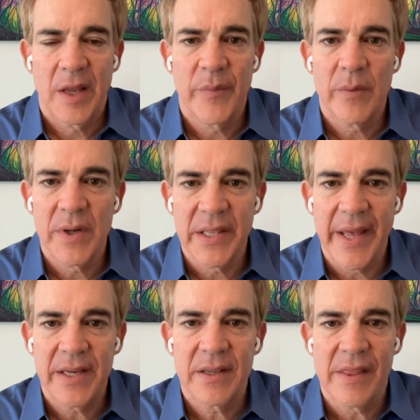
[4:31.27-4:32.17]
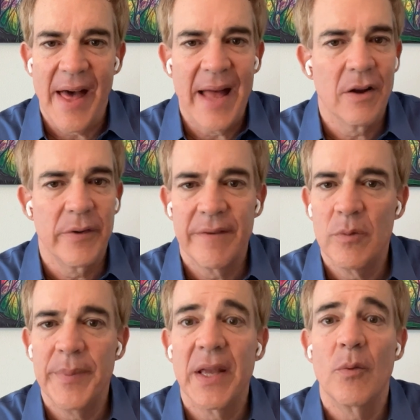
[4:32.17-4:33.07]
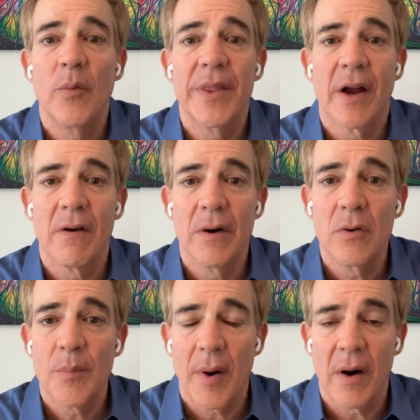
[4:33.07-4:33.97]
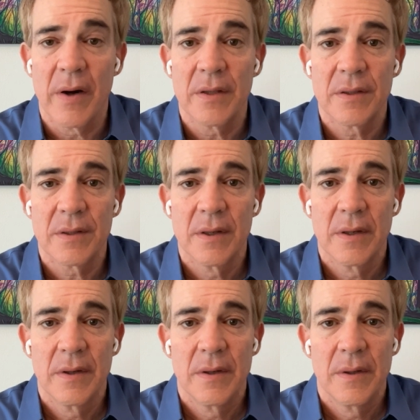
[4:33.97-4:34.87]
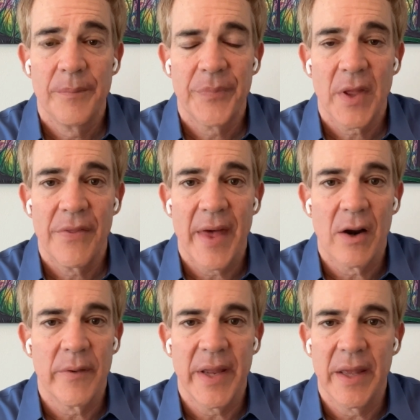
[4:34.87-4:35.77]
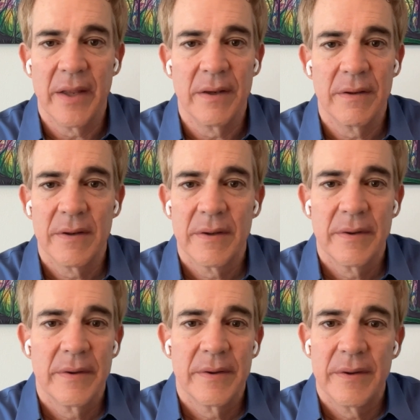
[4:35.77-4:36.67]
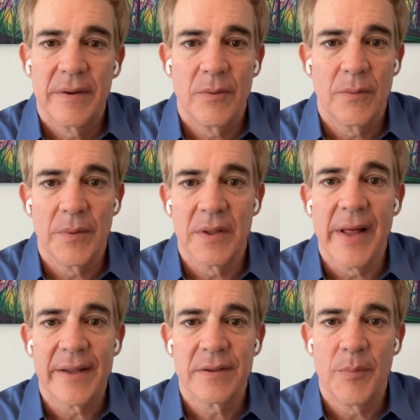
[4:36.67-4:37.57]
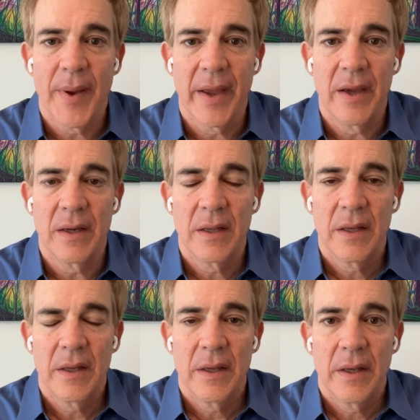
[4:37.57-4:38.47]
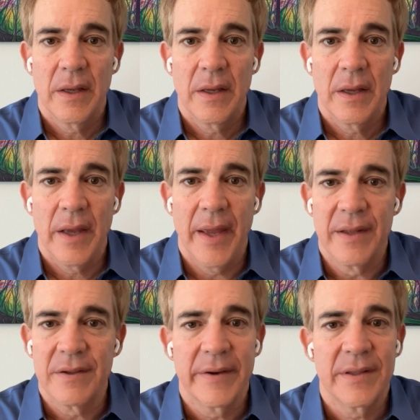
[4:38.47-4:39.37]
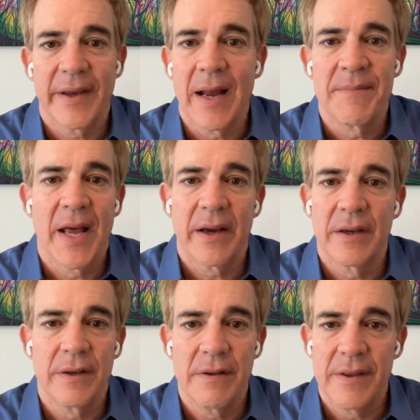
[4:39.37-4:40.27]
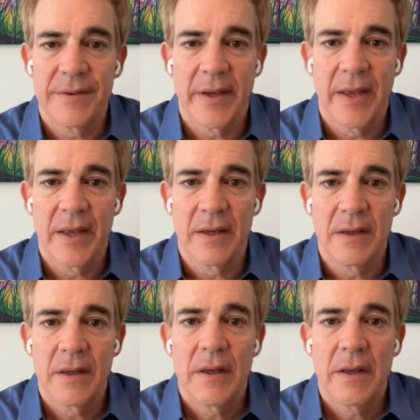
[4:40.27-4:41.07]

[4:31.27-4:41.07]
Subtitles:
Can we relate to that, or even being with our own parts that are in lots of pain? And so he's like, I'm not going to do this again.